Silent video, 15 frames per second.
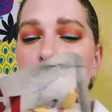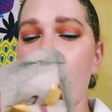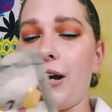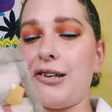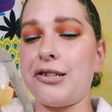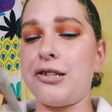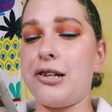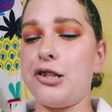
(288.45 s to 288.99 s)

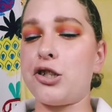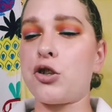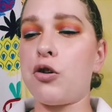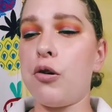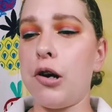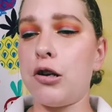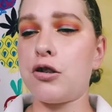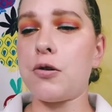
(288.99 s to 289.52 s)
Has a nice
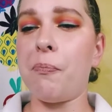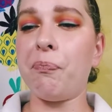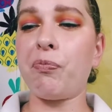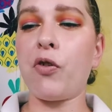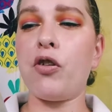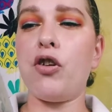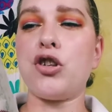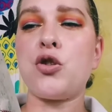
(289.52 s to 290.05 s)
crunch.
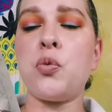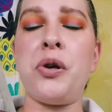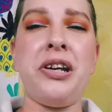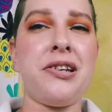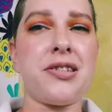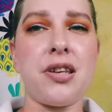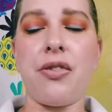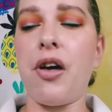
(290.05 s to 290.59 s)
The
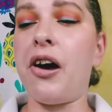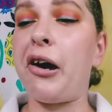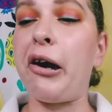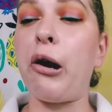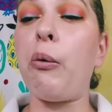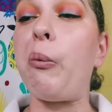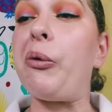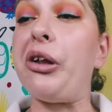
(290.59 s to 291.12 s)
sweetness of the
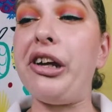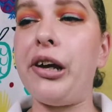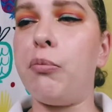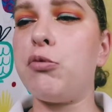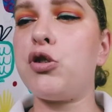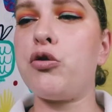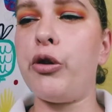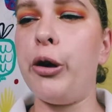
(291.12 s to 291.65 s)
honey really
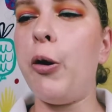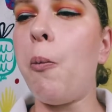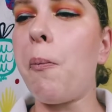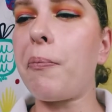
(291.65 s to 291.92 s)
comes through.